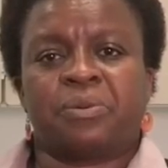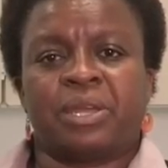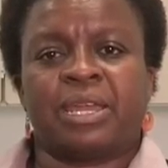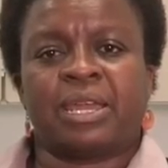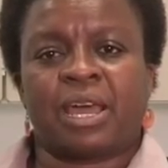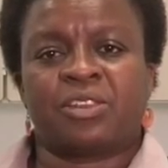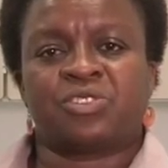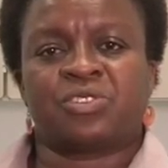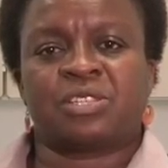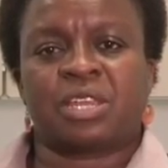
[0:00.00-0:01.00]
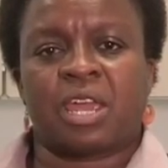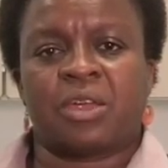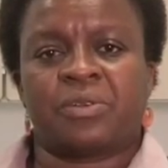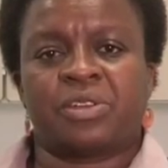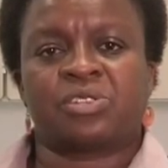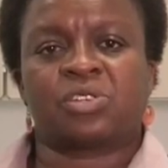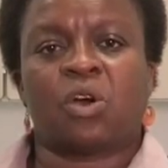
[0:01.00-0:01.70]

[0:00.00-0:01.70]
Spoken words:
precancerous areas